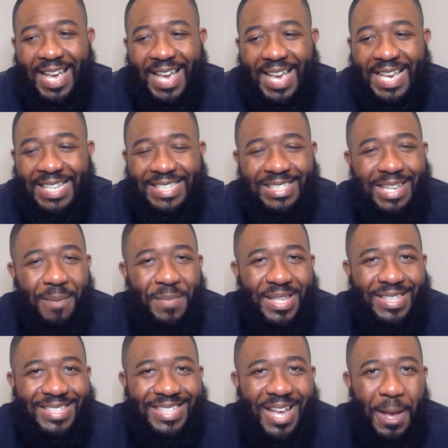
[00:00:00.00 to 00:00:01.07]
He
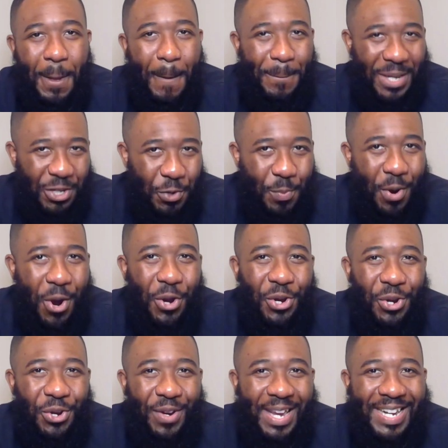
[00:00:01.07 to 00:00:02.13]
summons Peter
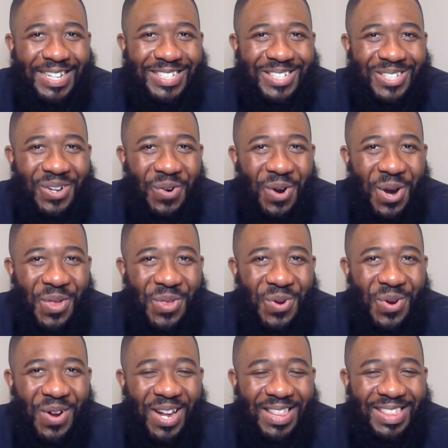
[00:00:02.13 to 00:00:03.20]
Parker, and it's no
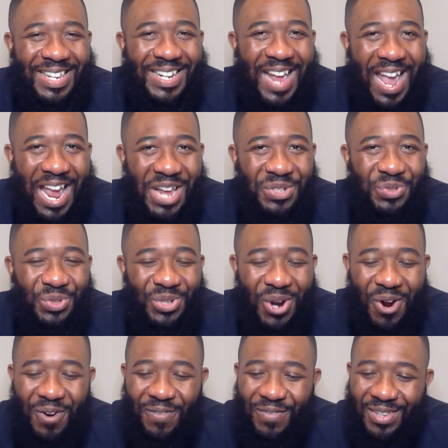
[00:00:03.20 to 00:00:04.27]
other than Andrew
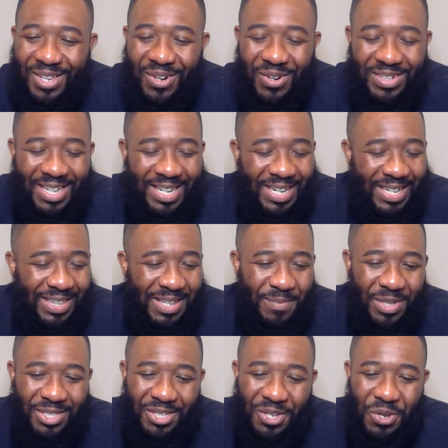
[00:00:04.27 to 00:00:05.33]
Garfield. And let
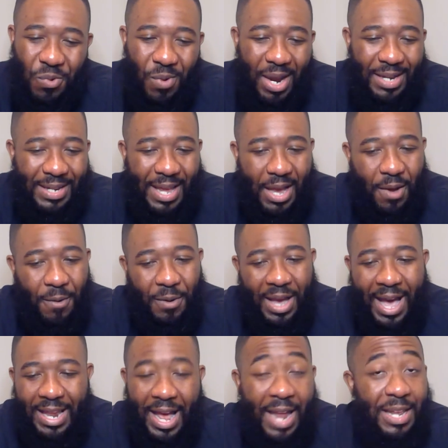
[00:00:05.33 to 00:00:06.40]
me tell you right now,
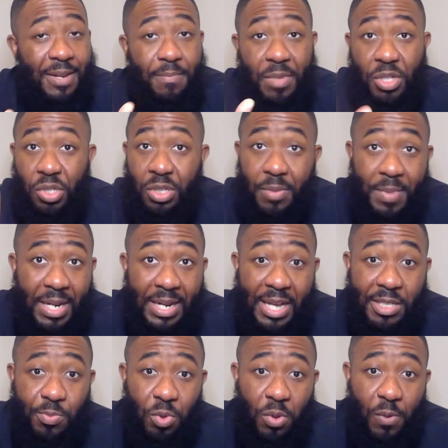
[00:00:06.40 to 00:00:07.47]
I, I didn't mention in my
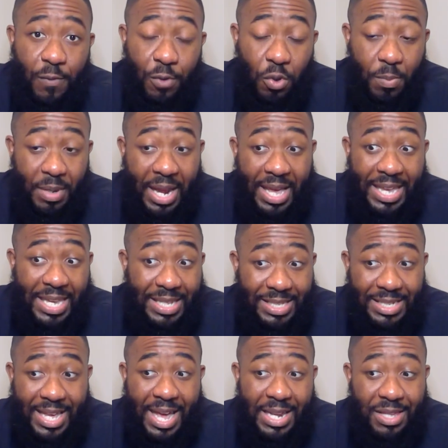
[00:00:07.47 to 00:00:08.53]
non-spoiler review, but I
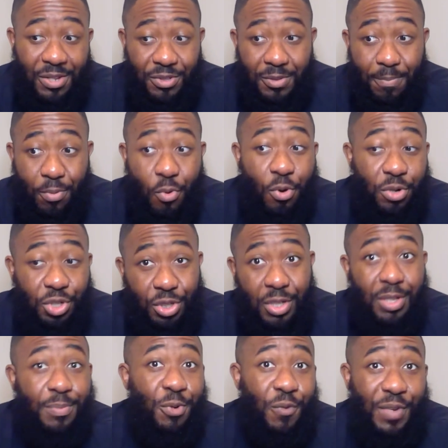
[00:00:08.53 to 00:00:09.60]
hinted at, there's a portion
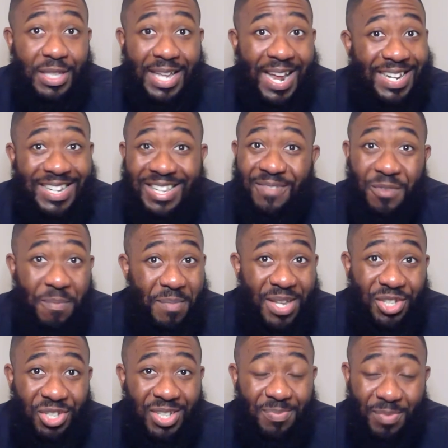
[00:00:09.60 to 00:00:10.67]
of the movie that I didn't even
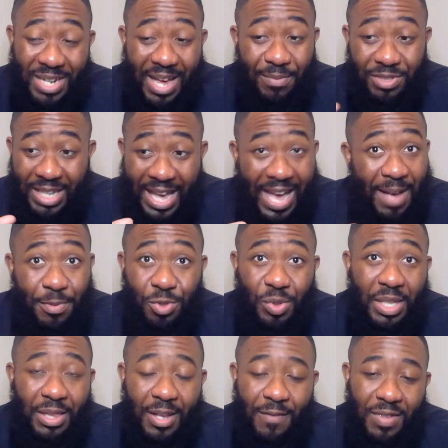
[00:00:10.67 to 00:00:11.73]
mention, but I was like, I
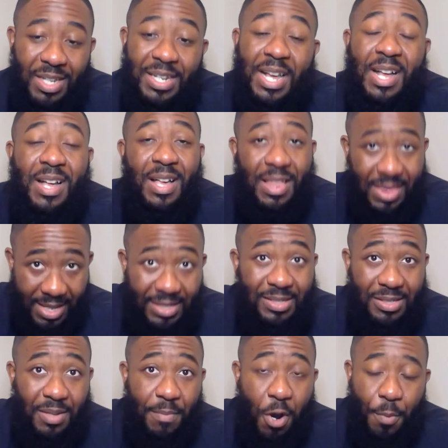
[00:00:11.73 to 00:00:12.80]
absolutely loved it. This
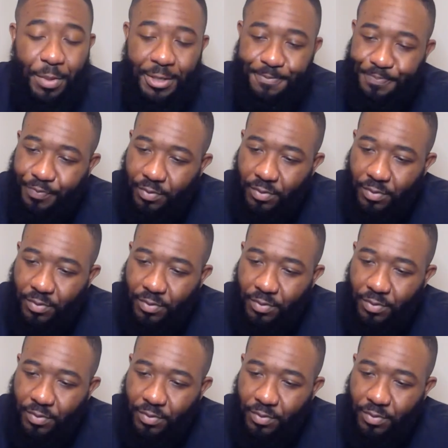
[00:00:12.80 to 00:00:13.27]
is the moment.